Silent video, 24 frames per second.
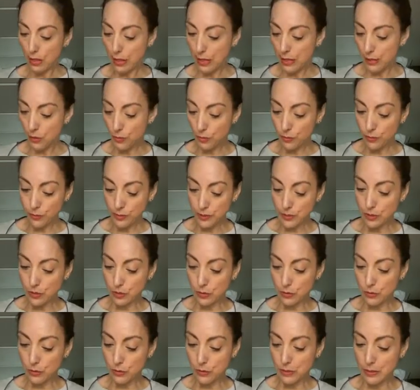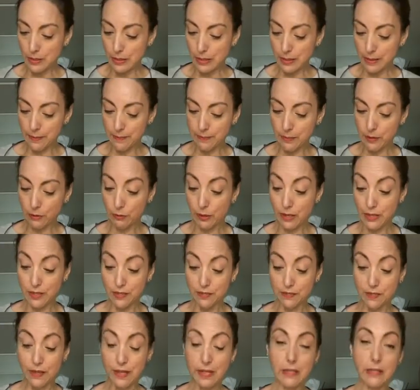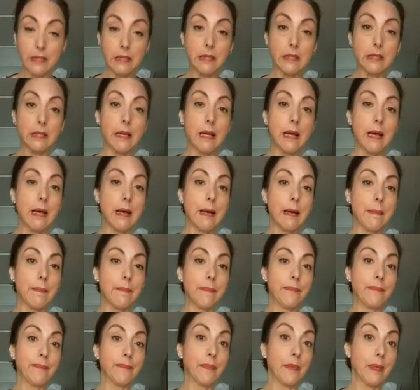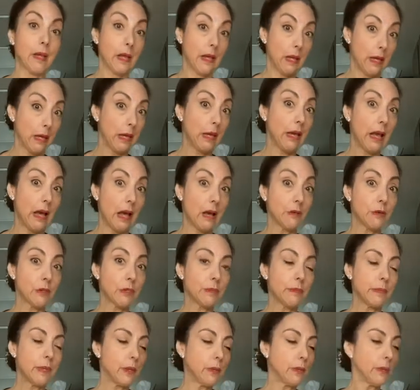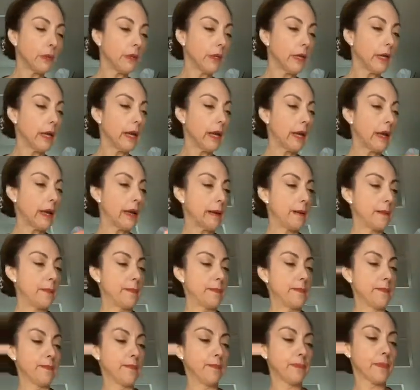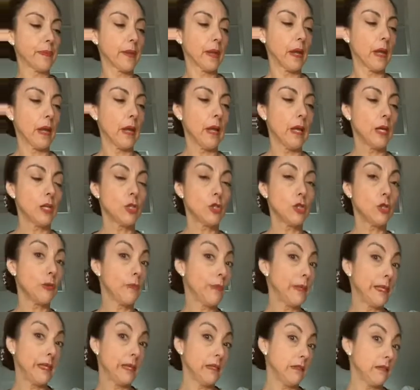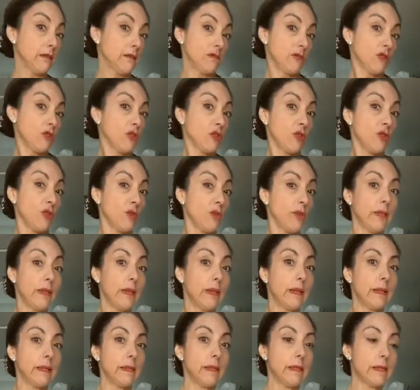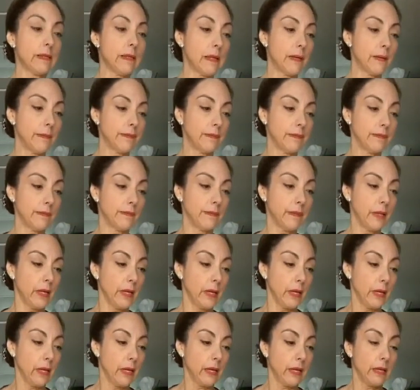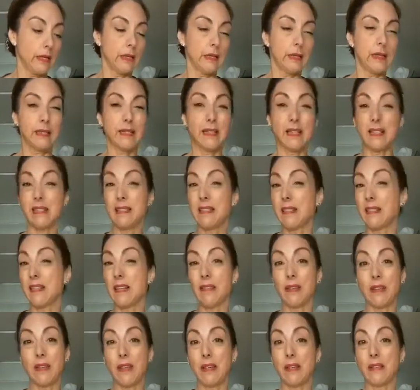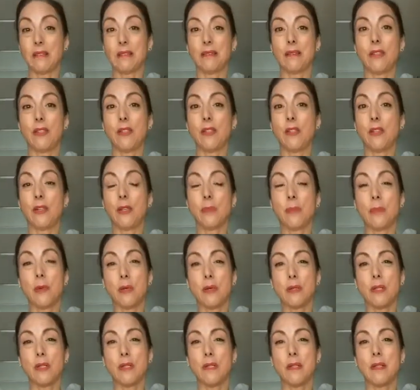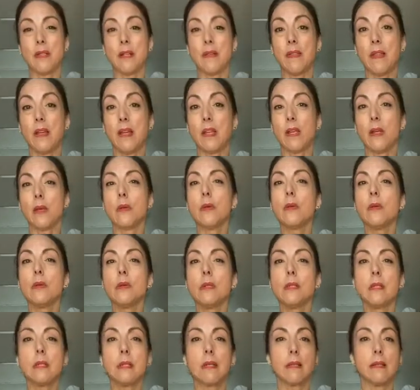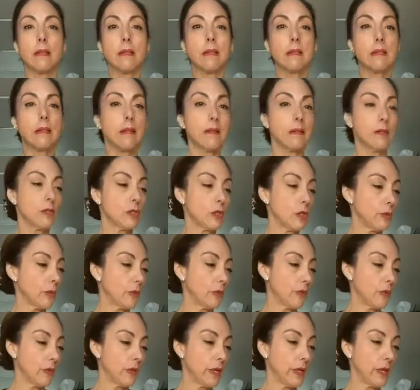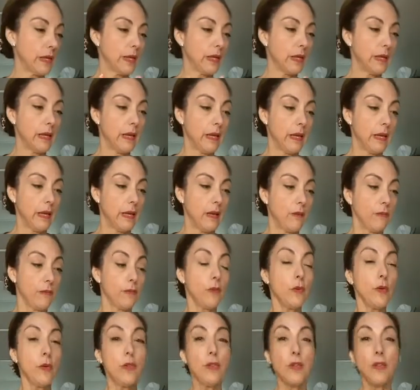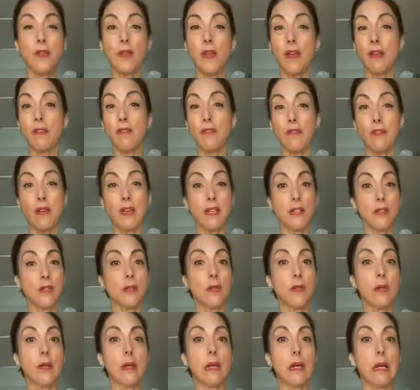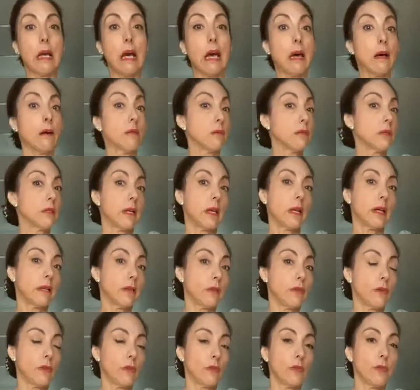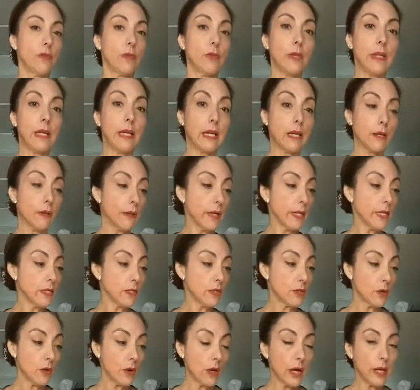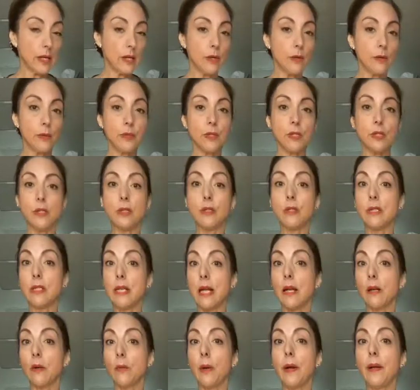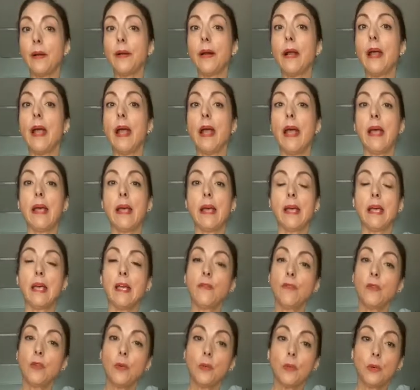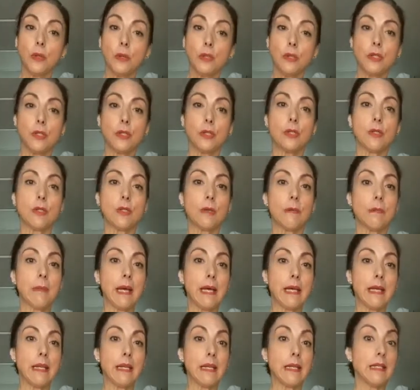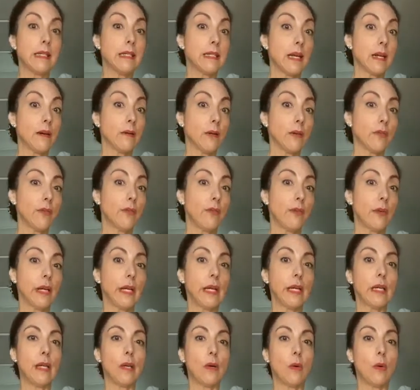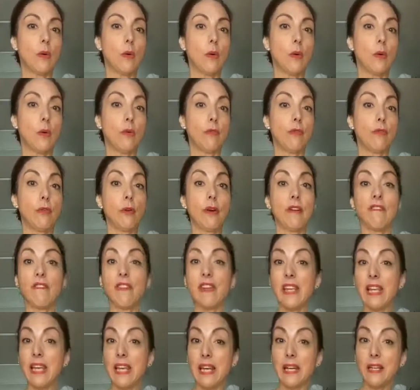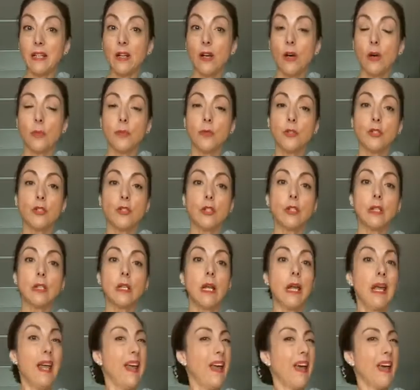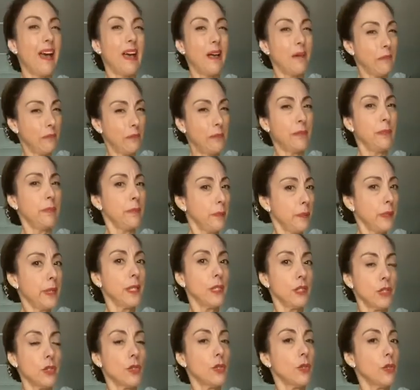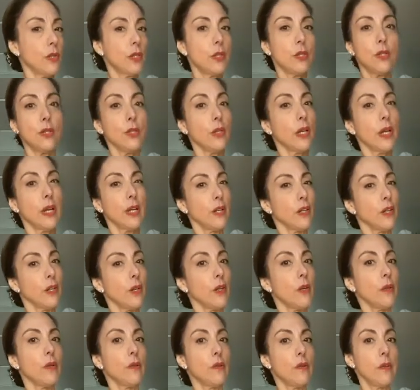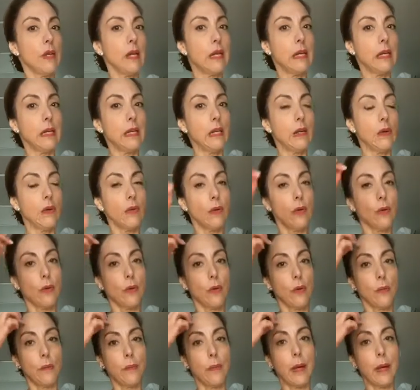always use grass-fed cow's milk to be sure that that there's nothing, the process that they use and some of the food that they feed to the cows, I don't fully agree. So I always use that one. If you want to make it dairy-free or for a vegan option, I'm pretty sure that you can use any other